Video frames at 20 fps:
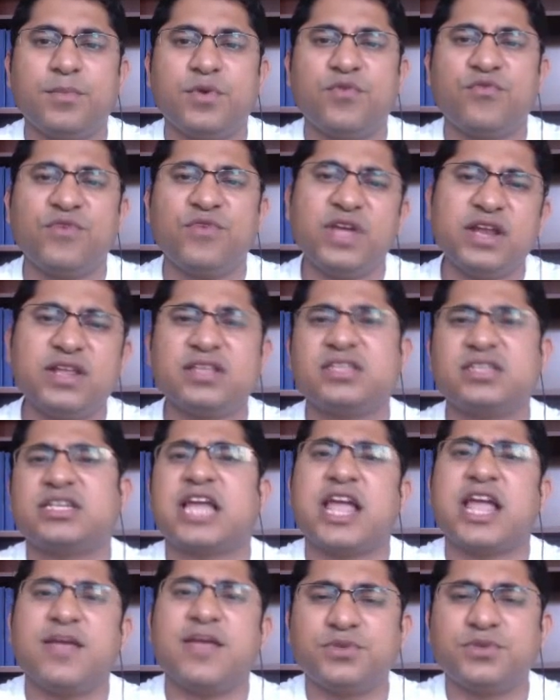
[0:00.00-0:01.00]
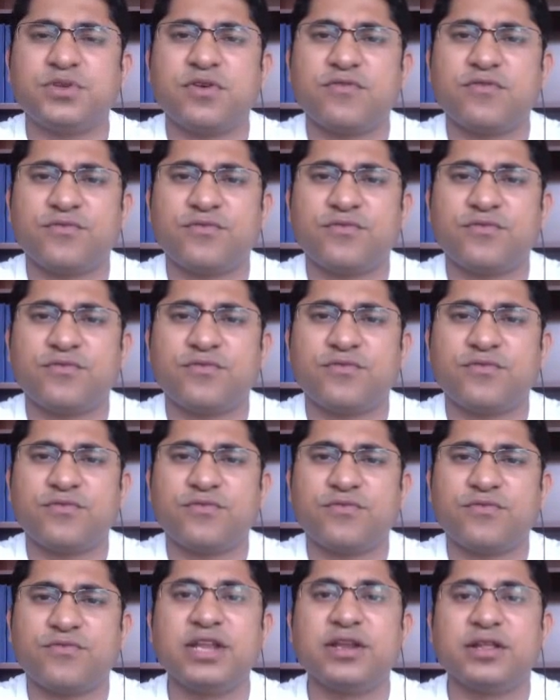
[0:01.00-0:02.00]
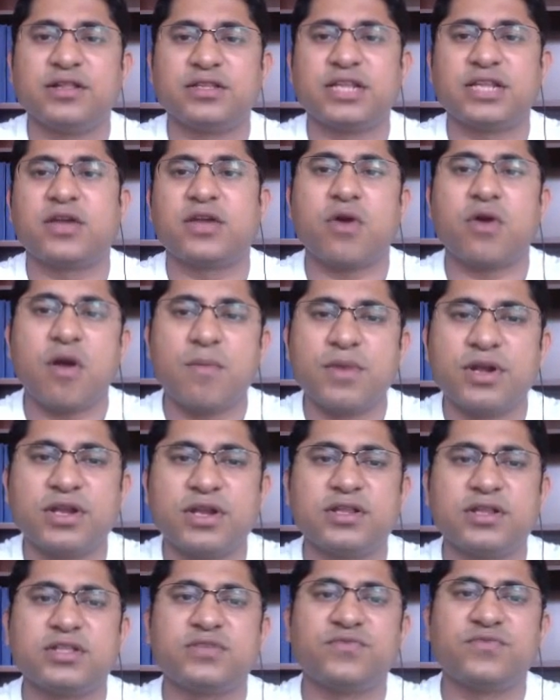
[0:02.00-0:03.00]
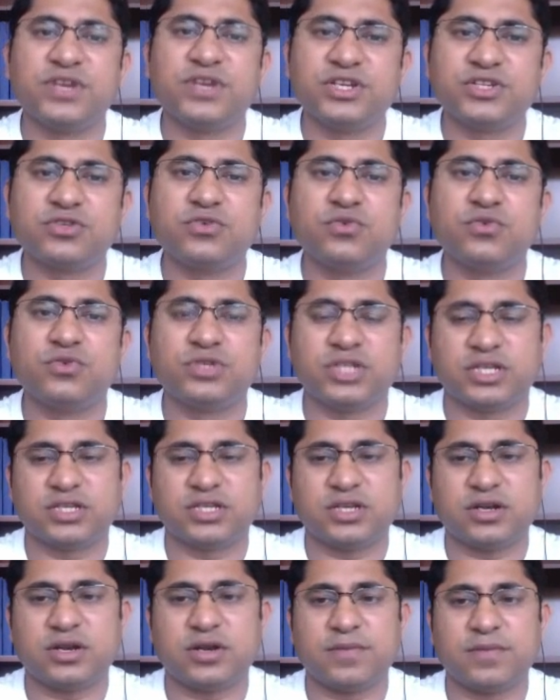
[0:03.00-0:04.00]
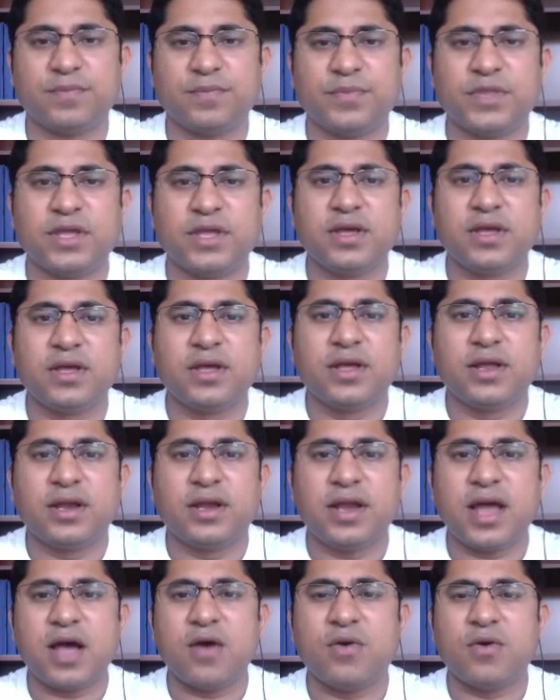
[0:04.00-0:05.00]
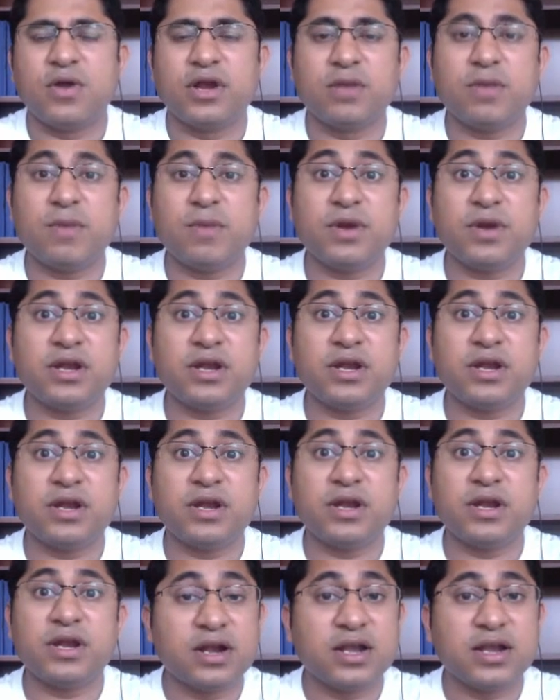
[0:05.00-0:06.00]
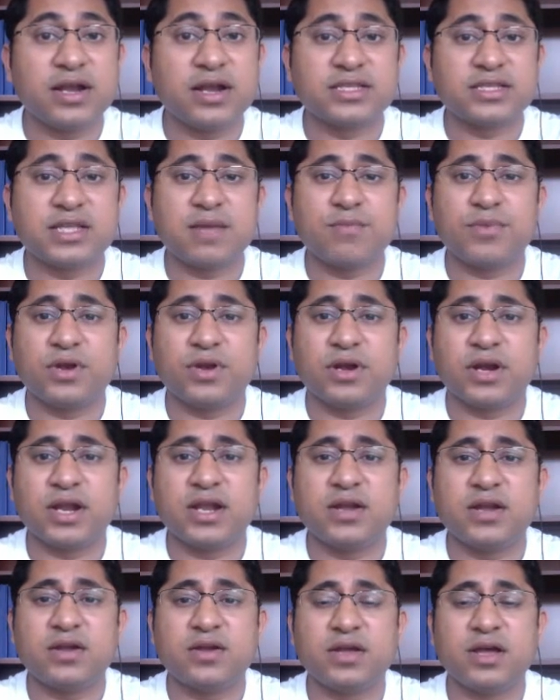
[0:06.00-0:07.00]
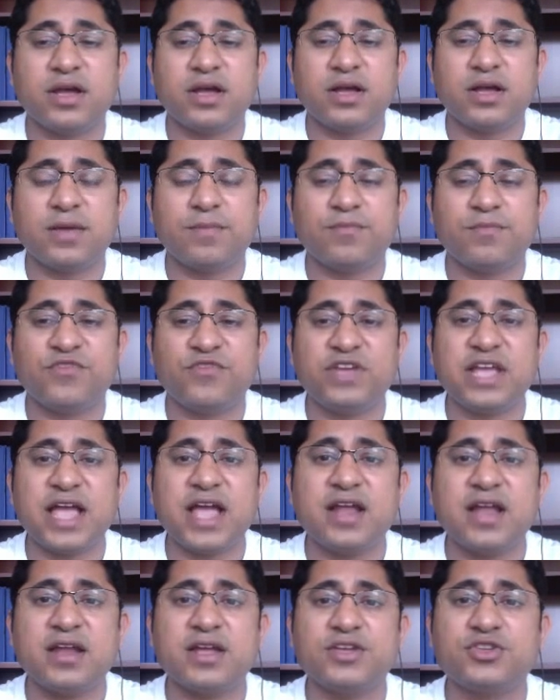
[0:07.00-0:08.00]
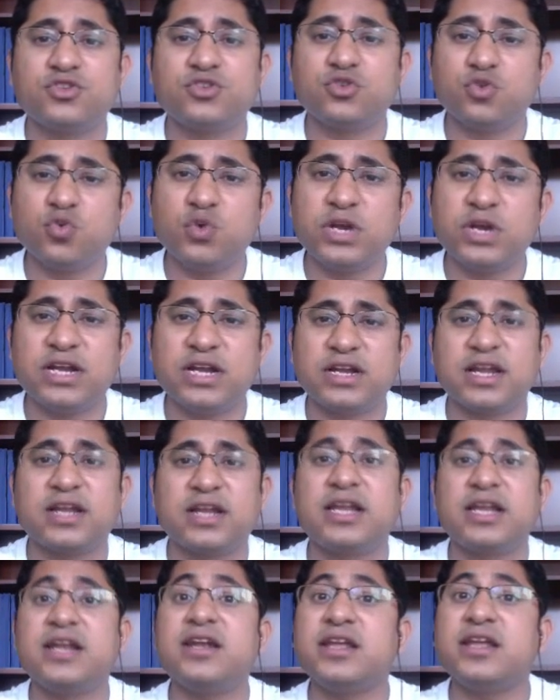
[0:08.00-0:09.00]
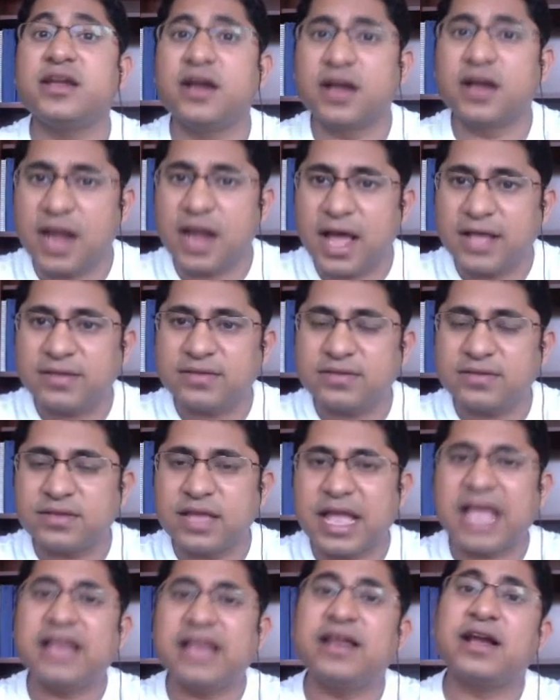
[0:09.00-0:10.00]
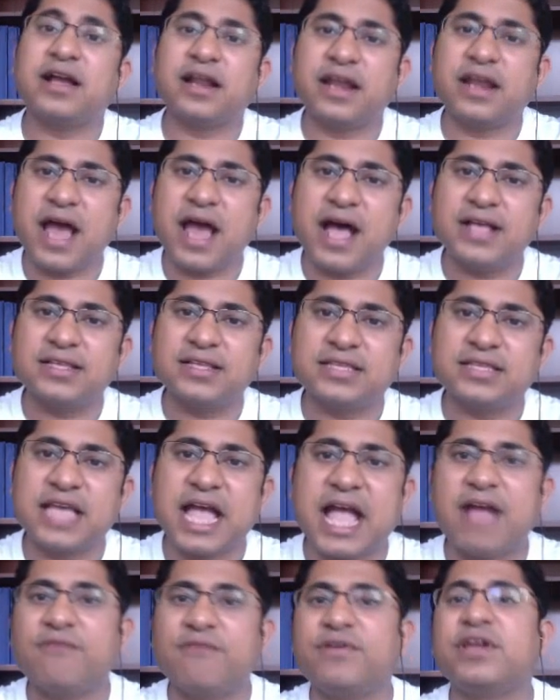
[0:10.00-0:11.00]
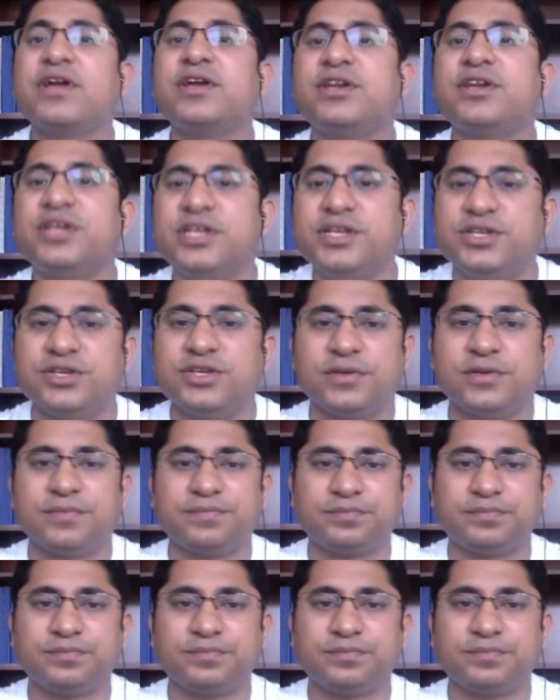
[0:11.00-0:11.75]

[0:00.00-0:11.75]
various types of materials like raw materials, finished goods, etc. Now, remember in our earlier example, right? We had a student attending a class and a class having a teacher.